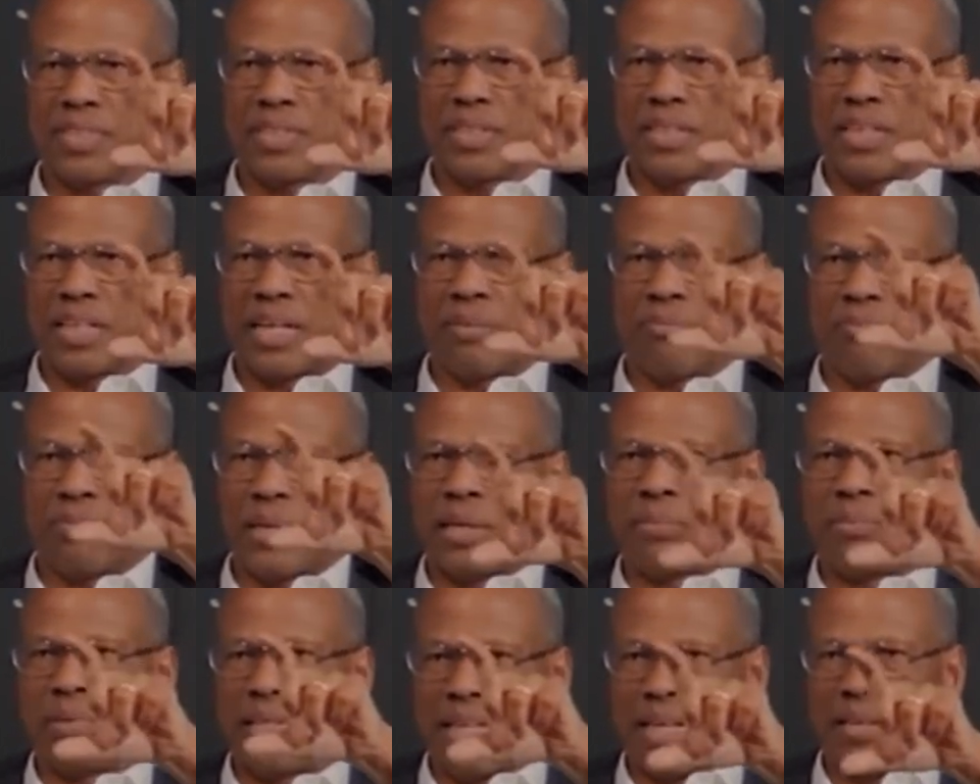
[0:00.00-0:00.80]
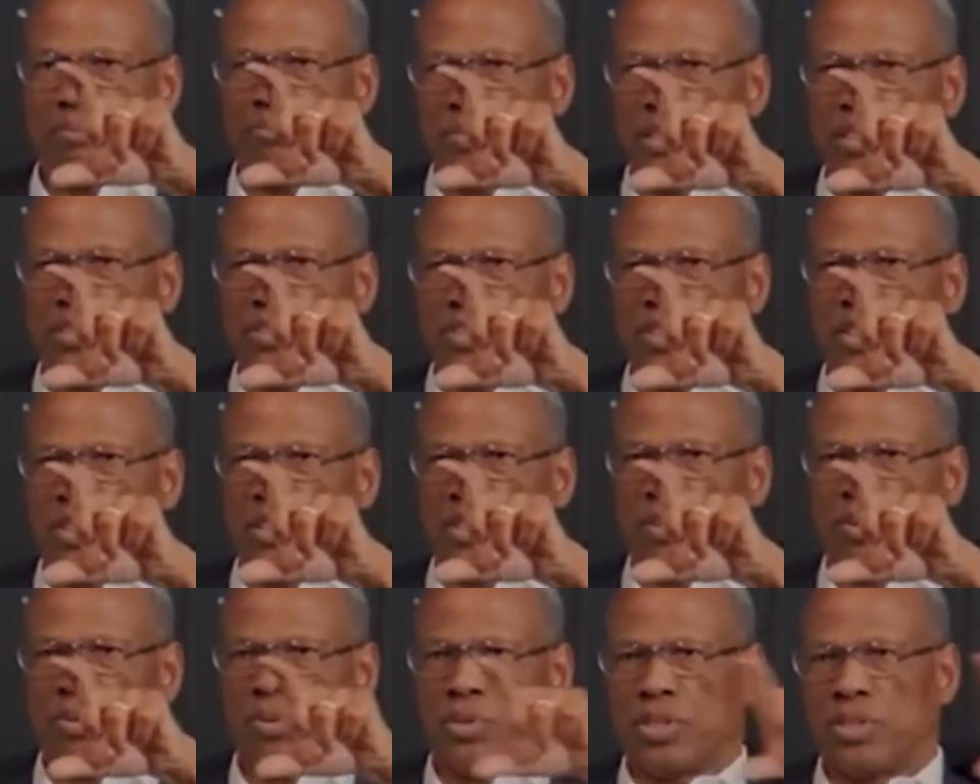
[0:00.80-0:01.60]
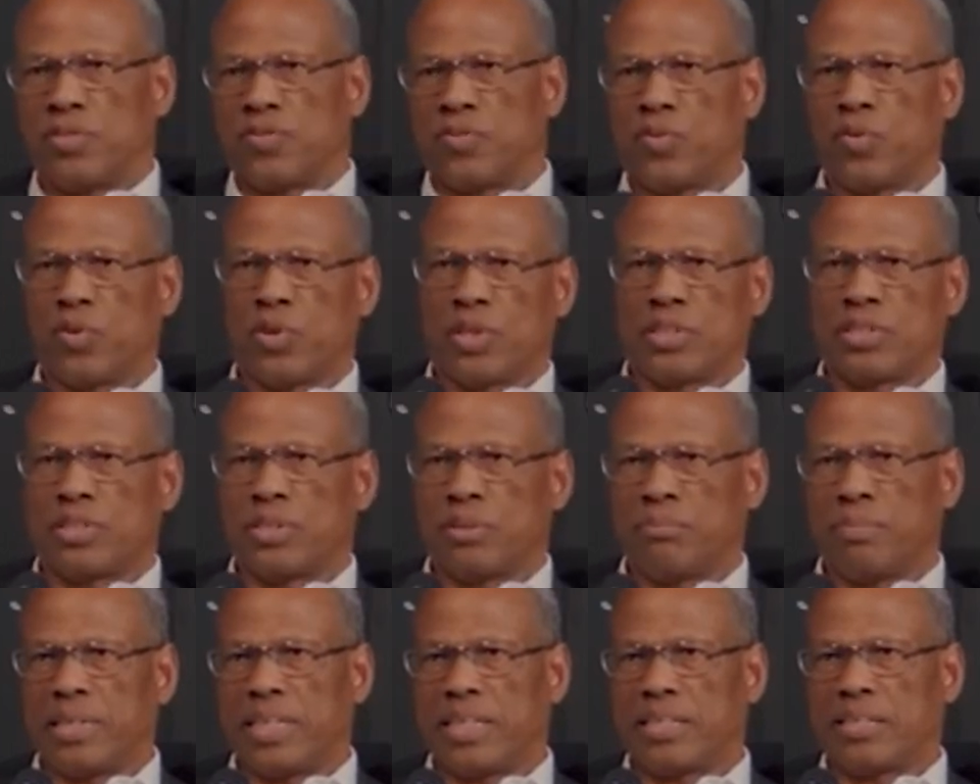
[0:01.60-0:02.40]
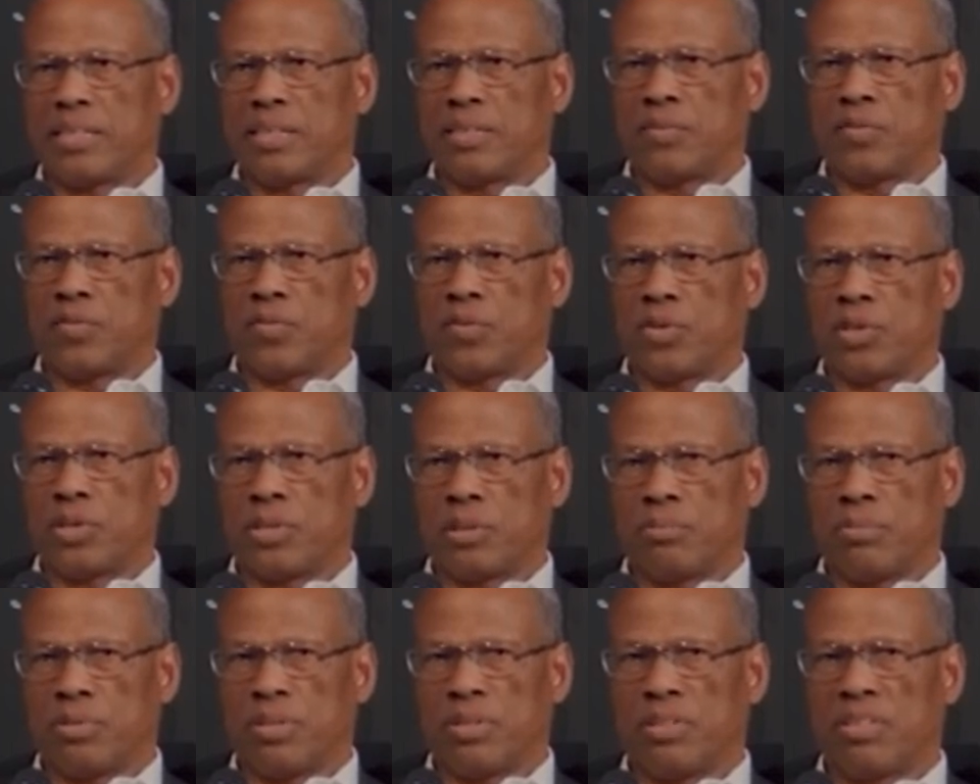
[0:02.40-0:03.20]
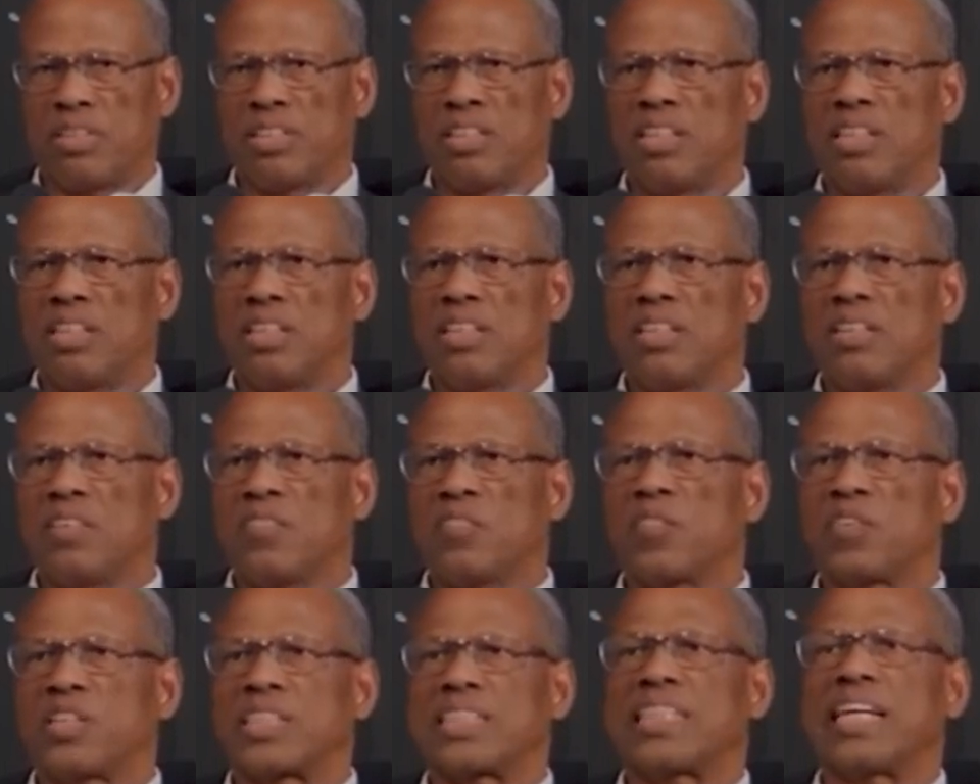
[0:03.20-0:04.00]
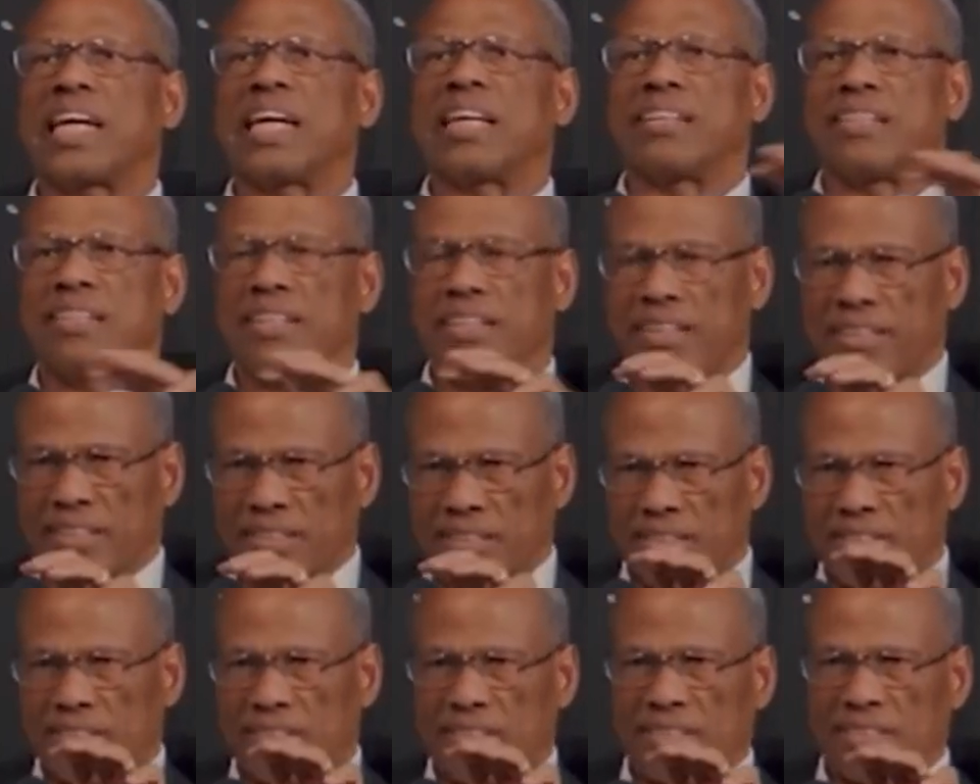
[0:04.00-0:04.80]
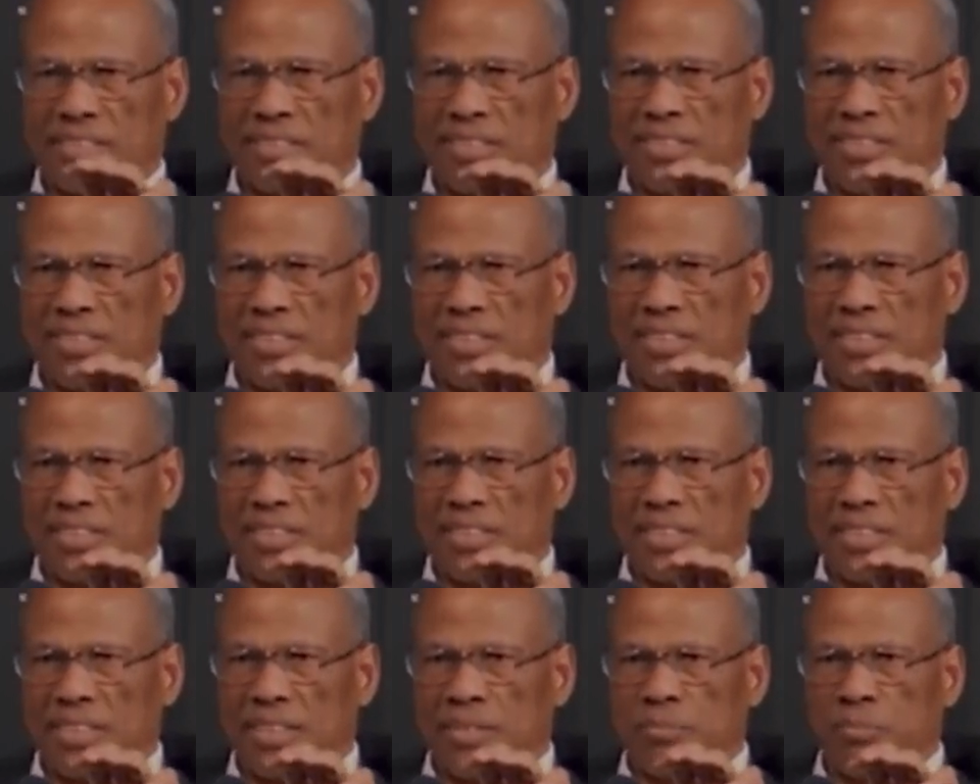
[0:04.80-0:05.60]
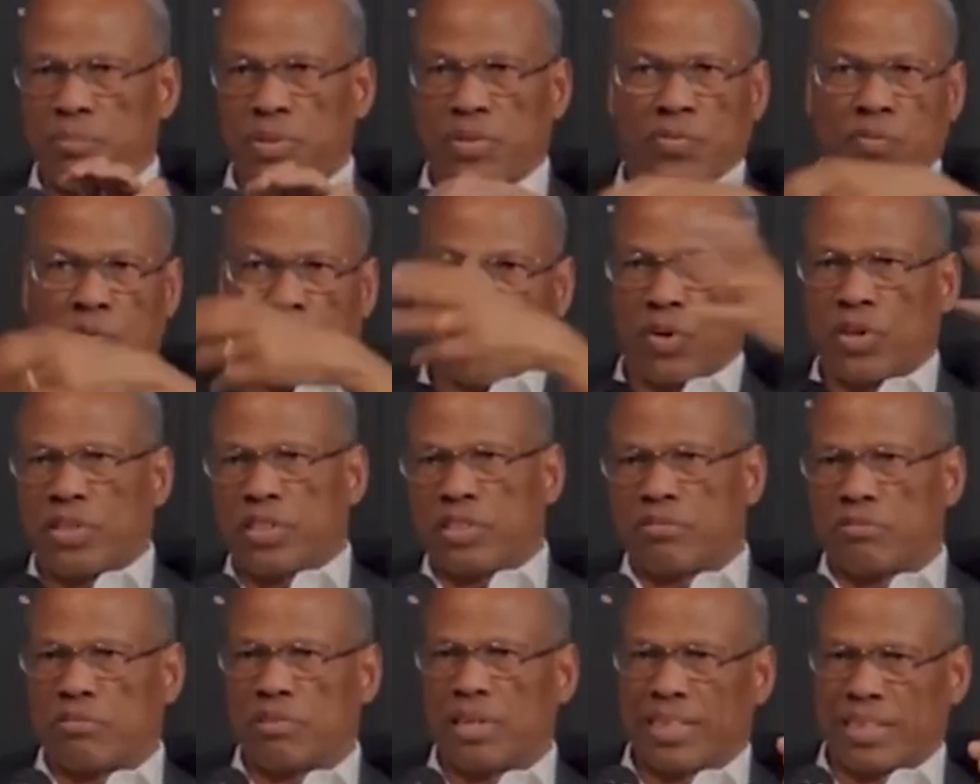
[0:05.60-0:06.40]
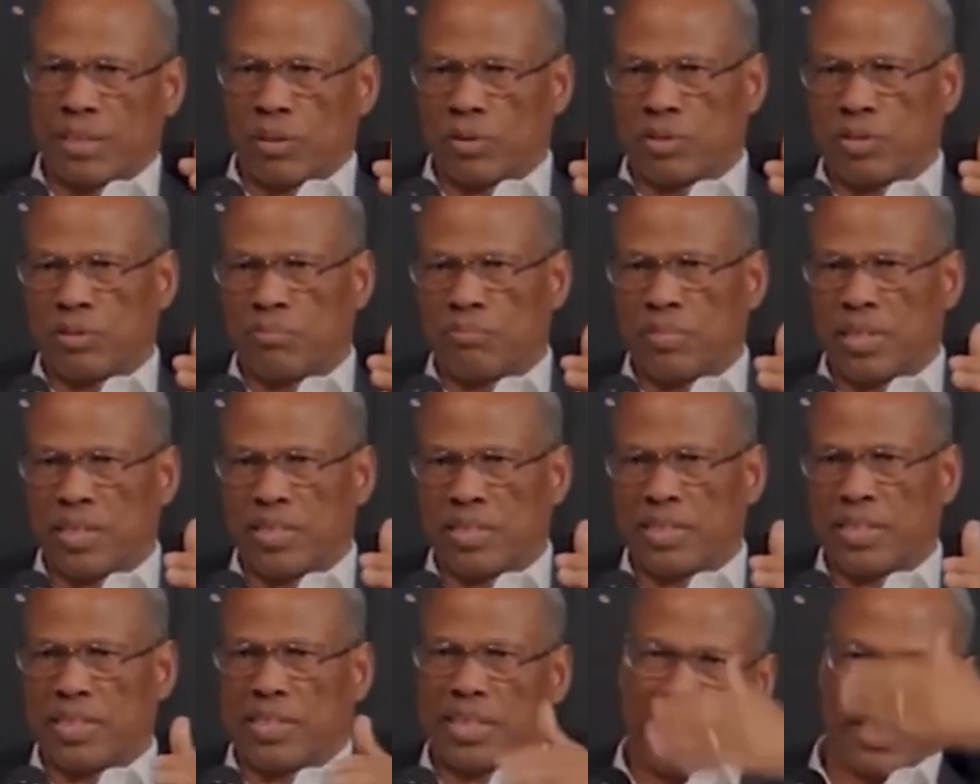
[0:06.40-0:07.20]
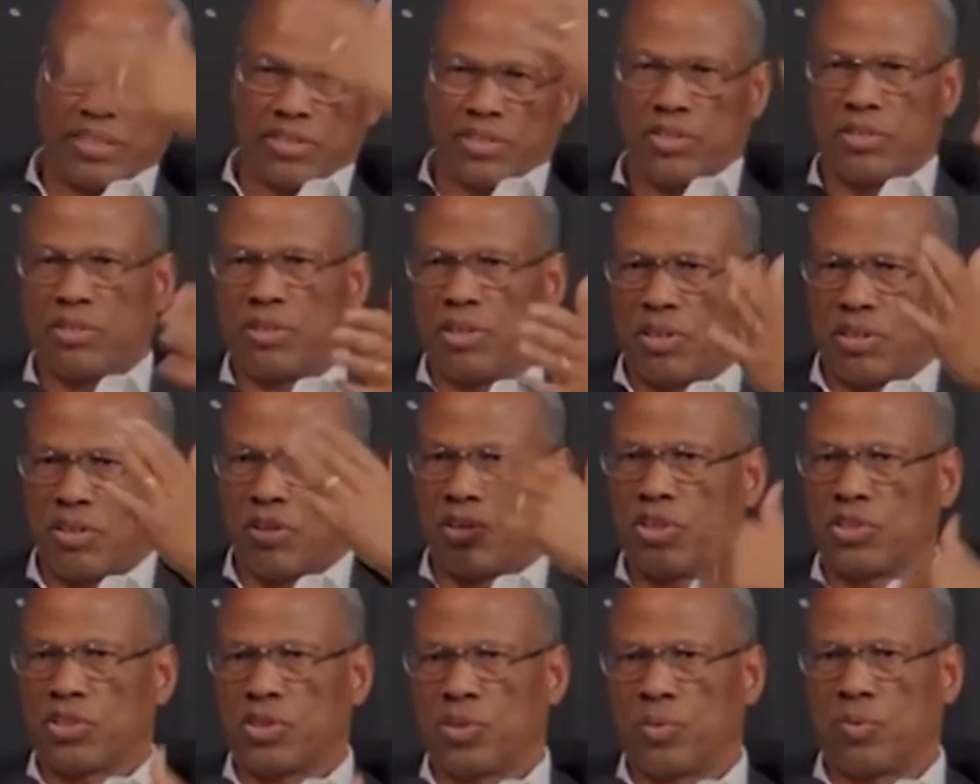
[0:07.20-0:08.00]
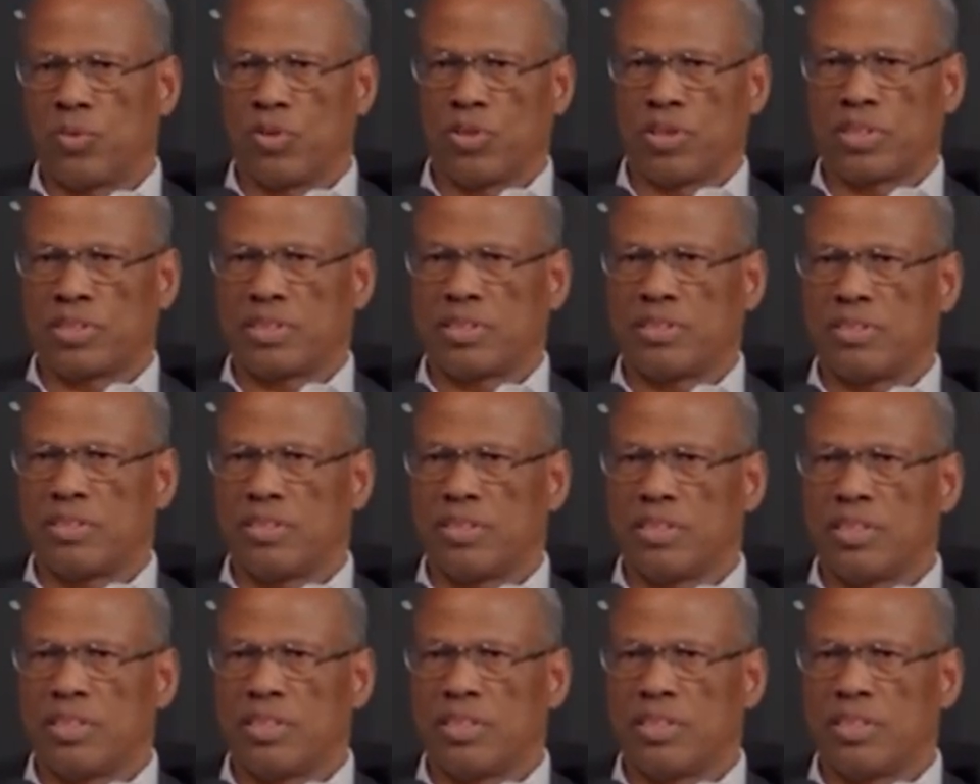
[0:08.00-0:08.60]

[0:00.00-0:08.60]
And maybe that means you can only afford to make it affordable for ten years before you run out of money and you're on the water.